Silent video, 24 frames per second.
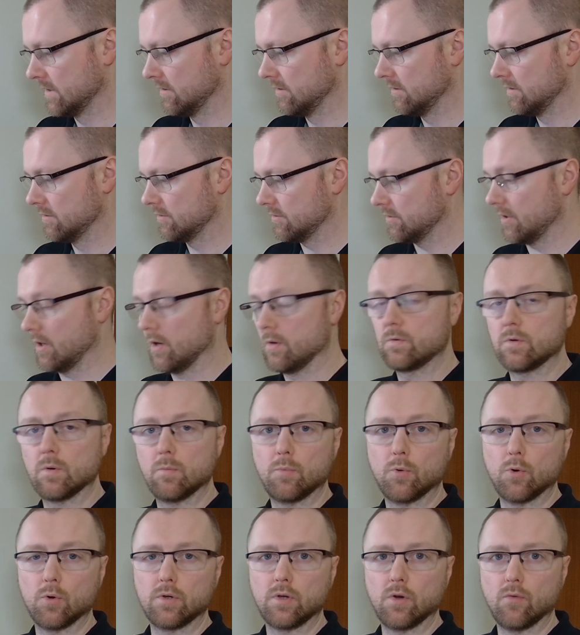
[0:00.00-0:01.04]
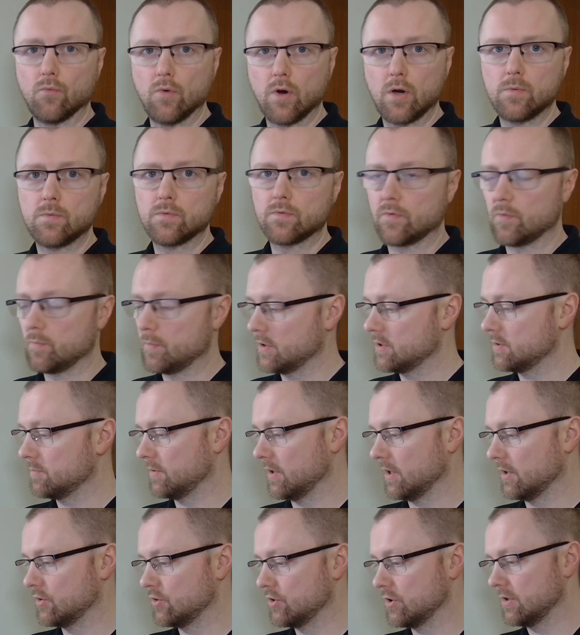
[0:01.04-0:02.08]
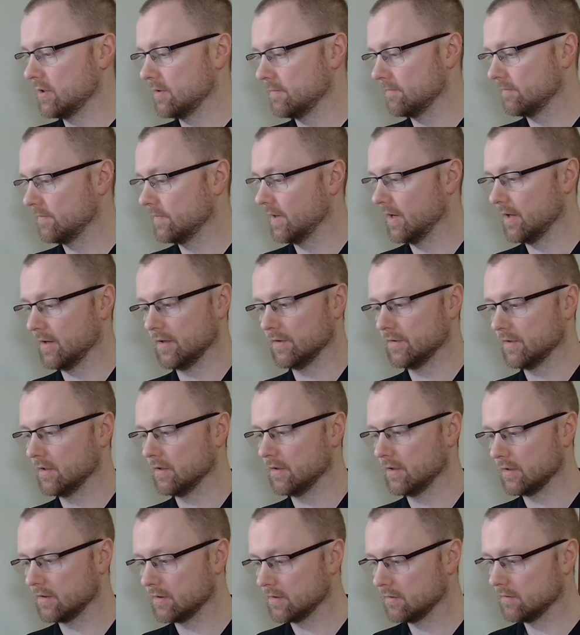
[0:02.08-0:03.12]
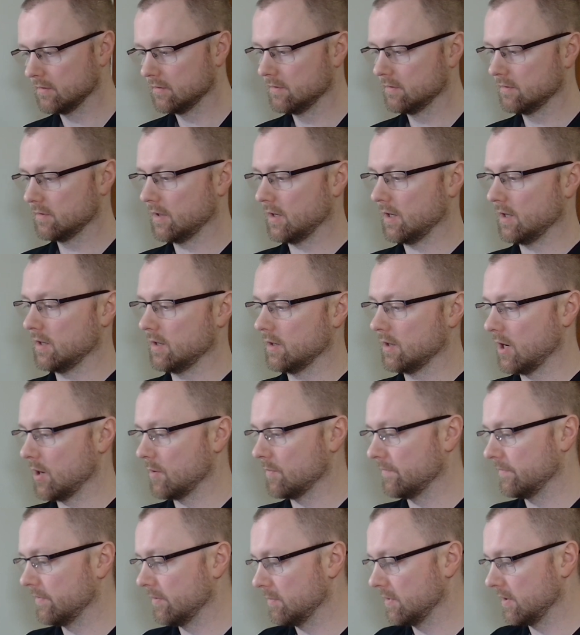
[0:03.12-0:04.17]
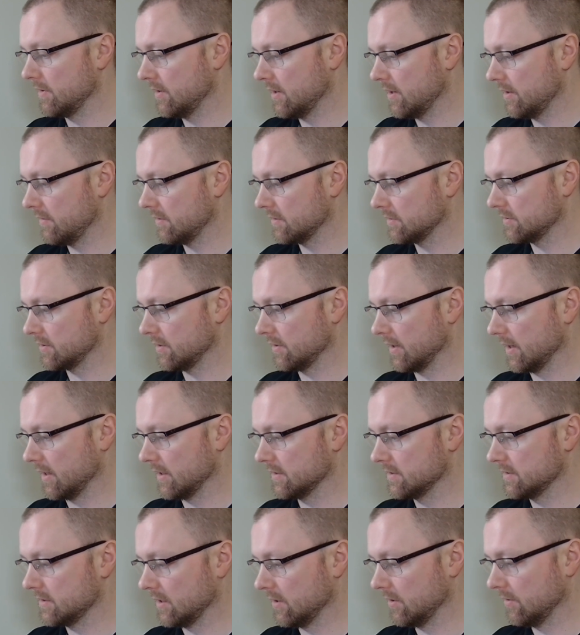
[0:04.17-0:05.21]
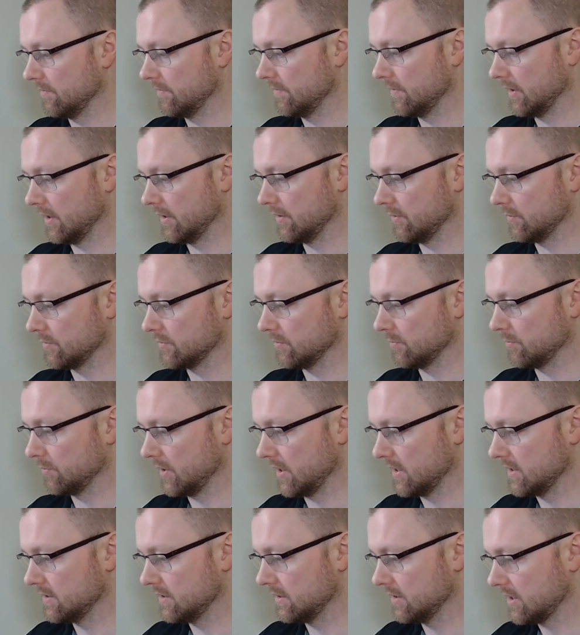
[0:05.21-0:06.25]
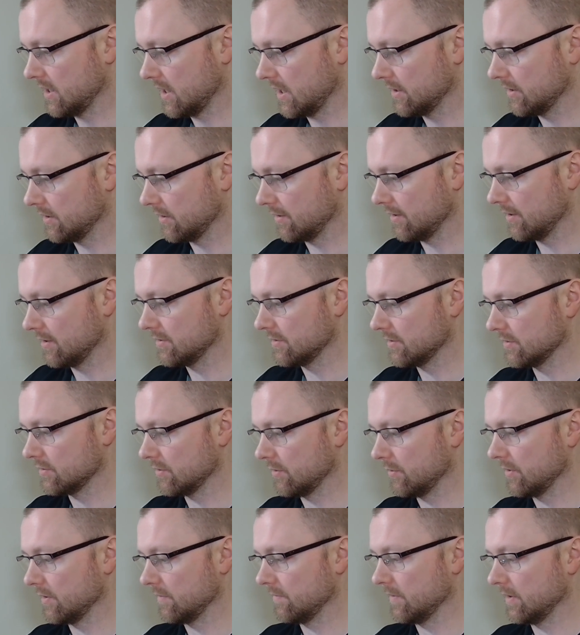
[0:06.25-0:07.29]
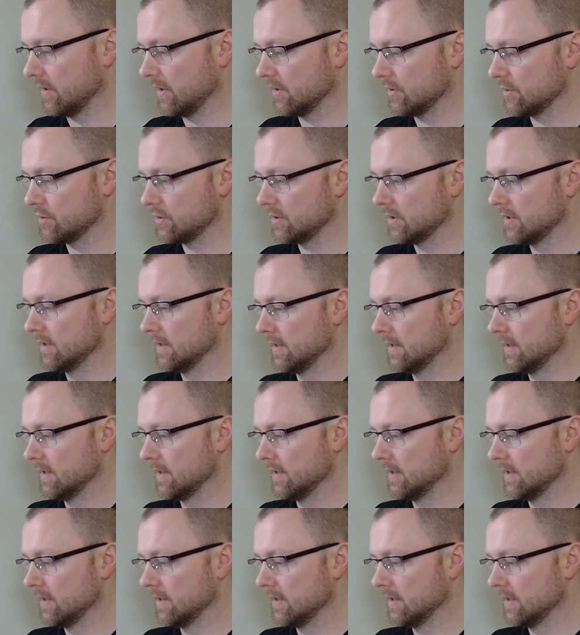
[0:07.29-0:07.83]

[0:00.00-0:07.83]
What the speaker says: So now it's importing rounds from my spreadsheet, and it didn't need any help from me there, it's done that itself, and also pricing categories, it's already finished.